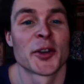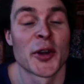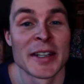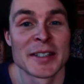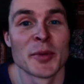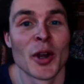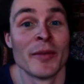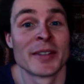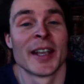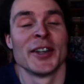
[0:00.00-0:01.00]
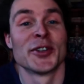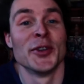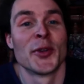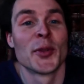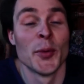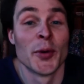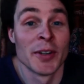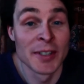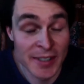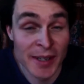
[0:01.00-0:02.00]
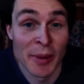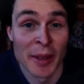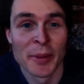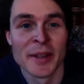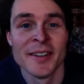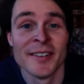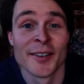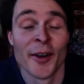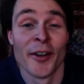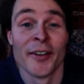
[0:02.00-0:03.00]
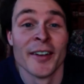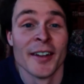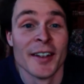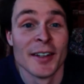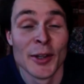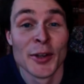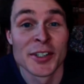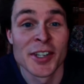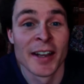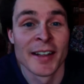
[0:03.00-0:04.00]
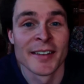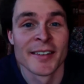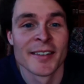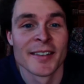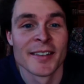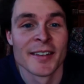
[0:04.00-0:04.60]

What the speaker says: create some conversation and thought and share my opinions on learning Chinese.